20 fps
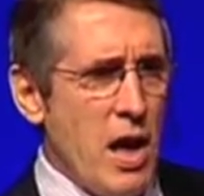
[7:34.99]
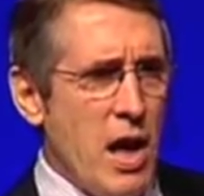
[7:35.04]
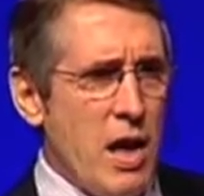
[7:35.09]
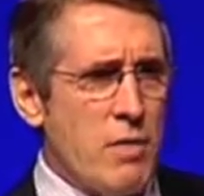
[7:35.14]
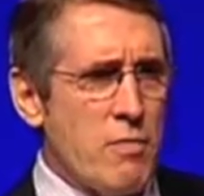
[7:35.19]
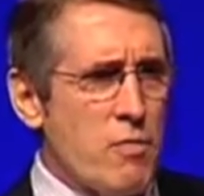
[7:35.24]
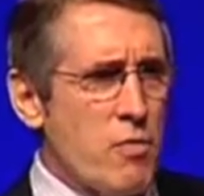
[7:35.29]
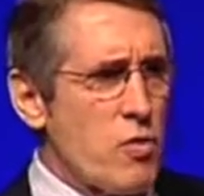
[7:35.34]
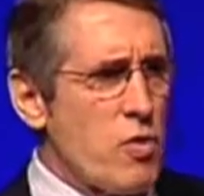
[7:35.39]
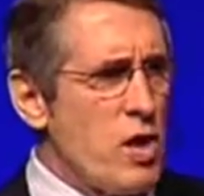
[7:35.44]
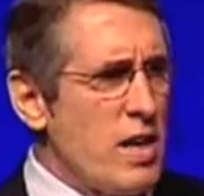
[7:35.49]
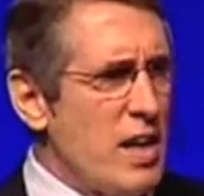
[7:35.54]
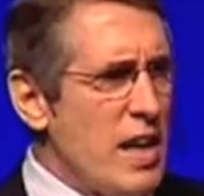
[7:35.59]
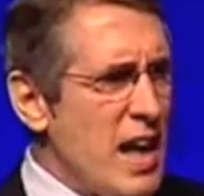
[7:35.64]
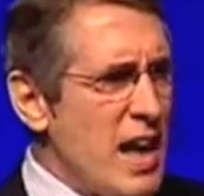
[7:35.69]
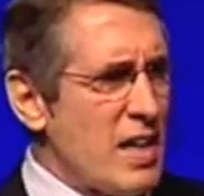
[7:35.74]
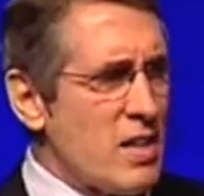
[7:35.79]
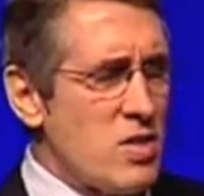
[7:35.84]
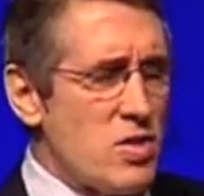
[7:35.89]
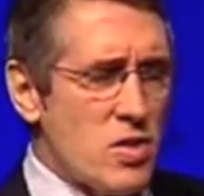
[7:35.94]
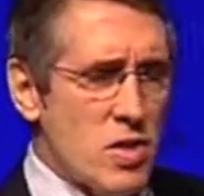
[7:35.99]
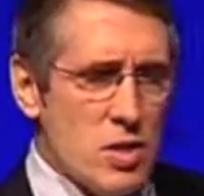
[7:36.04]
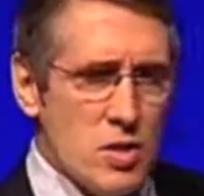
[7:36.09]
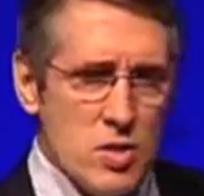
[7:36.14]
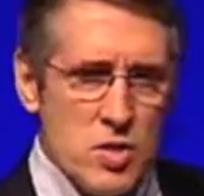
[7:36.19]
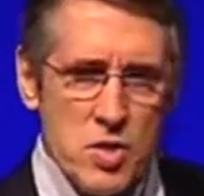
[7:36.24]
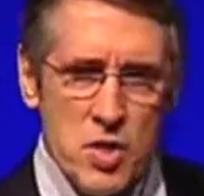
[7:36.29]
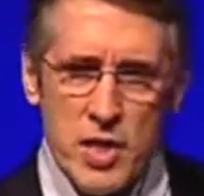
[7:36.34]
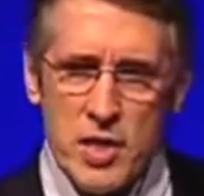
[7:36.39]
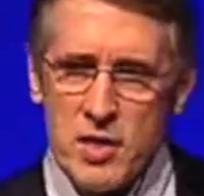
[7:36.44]
And for the next
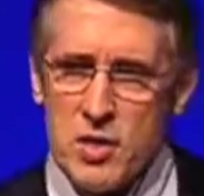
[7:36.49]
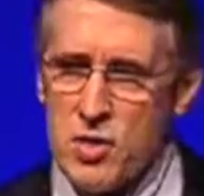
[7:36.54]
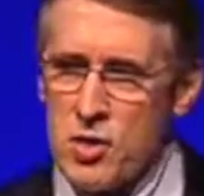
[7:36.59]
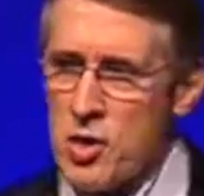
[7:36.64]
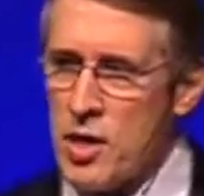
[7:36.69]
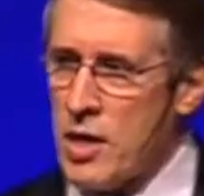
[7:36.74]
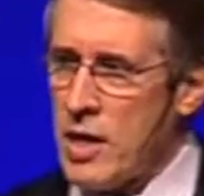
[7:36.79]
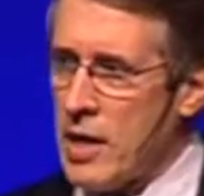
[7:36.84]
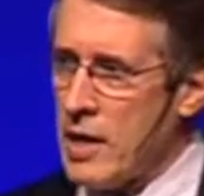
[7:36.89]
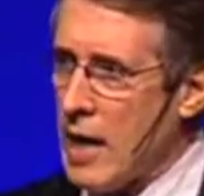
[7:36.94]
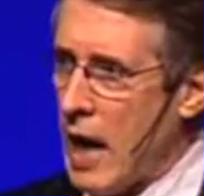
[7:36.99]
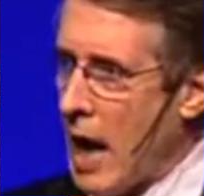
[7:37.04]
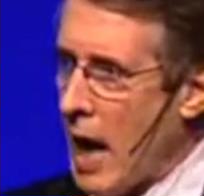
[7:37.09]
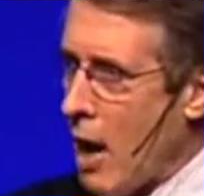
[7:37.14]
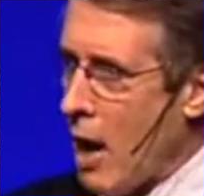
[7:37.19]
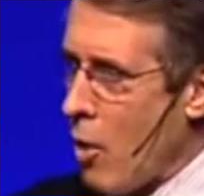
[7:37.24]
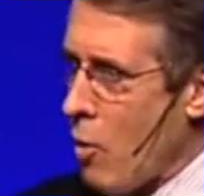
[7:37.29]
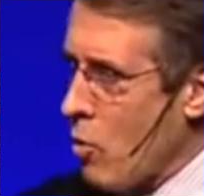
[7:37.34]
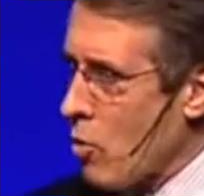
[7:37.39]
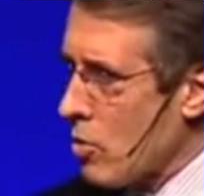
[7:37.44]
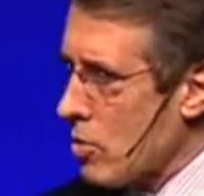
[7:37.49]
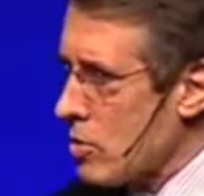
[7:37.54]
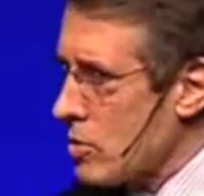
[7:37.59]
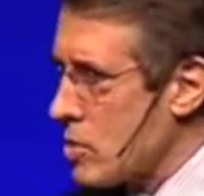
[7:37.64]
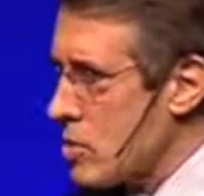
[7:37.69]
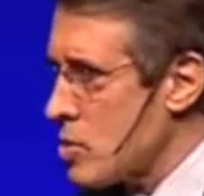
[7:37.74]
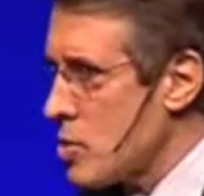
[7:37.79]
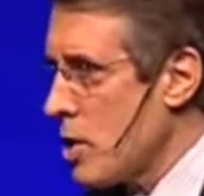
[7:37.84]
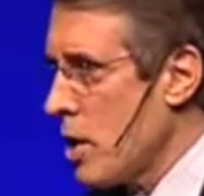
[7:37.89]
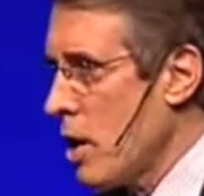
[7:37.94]
16
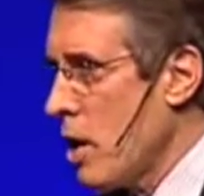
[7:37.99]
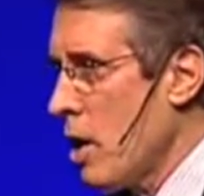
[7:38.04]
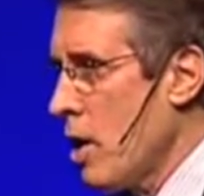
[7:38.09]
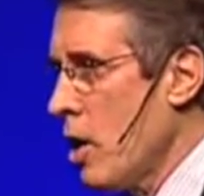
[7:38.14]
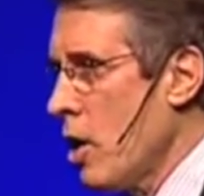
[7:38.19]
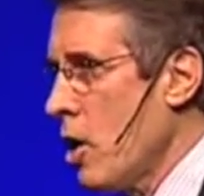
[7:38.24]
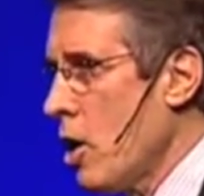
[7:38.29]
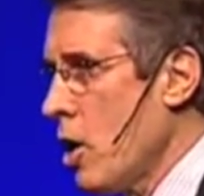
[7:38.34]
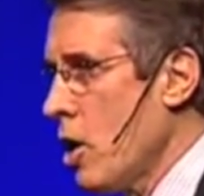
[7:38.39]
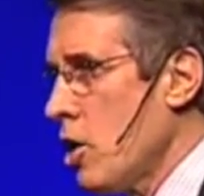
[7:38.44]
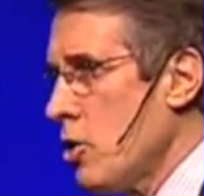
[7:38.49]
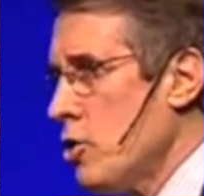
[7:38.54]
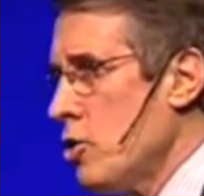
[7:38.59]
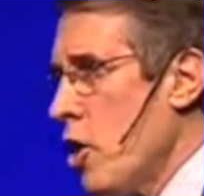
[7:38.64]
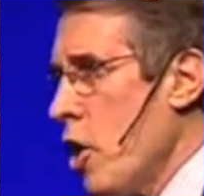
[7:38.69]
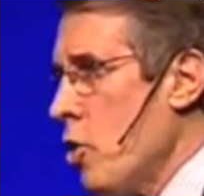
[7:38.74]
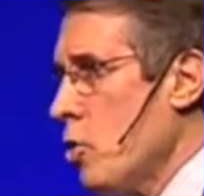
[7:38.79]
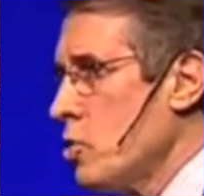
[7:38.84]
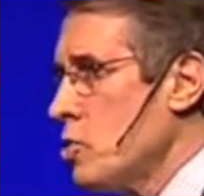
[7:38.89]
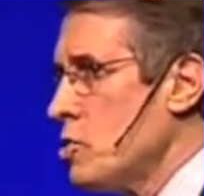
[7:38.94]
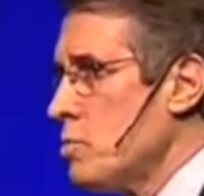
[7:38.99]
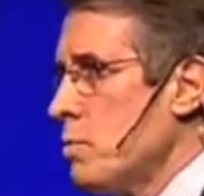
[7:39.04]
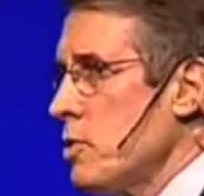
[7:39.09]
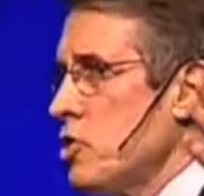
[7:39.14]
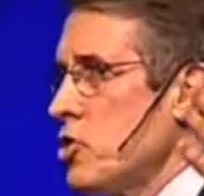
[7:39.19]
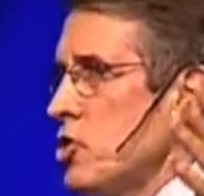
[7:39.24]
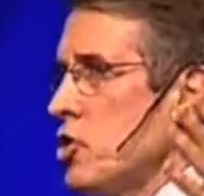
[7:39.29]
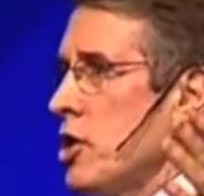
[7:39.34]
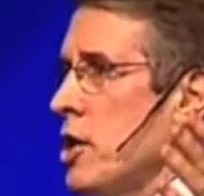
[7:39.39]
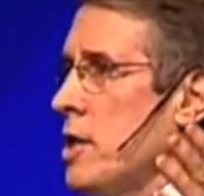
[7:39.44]
hours, those
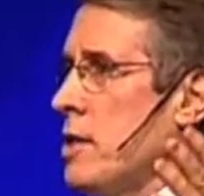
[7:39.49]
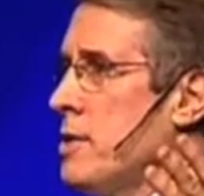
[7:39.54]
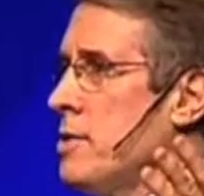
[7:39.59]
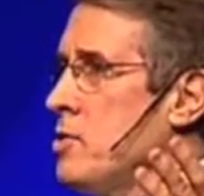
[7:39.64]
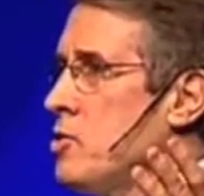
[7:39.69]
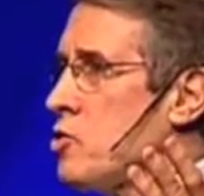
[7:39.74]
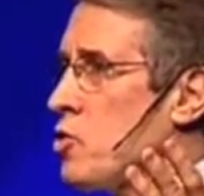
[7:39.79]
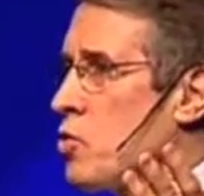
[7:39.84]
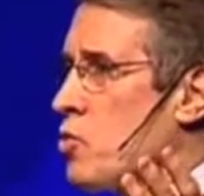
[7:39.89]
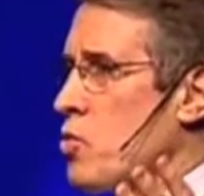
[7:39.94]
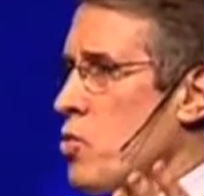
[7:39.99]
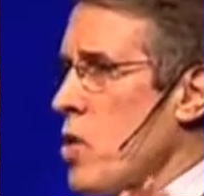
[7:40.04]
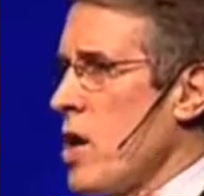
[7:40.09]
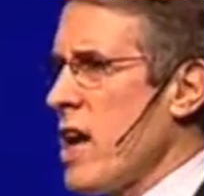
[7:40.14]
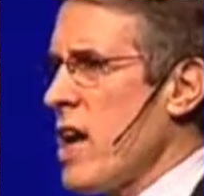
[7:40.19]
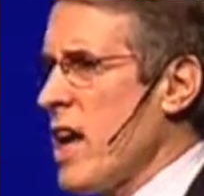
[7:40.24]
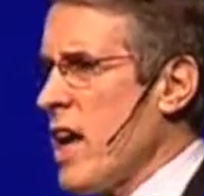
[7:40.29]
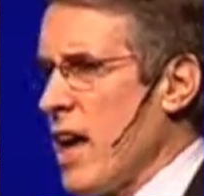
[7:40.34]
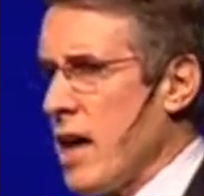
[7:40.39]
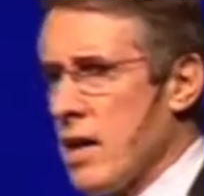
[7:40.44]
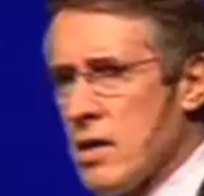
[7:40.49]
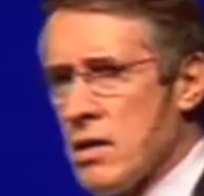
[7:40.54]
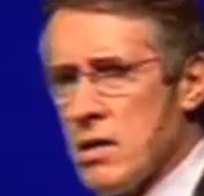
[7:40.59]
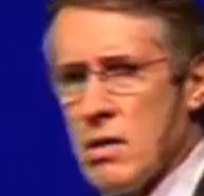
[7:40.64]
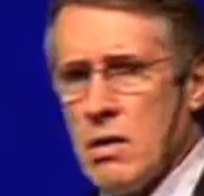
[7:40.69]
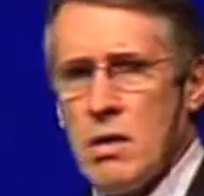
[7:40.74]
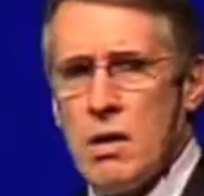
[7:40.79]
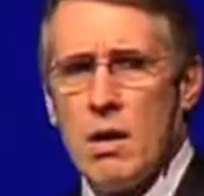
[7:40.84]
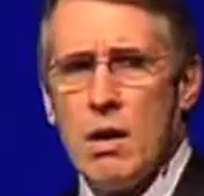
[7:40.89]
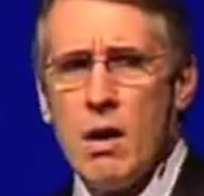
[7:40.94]
machines
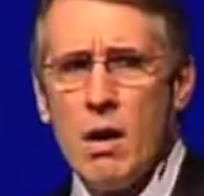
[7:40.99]
ran,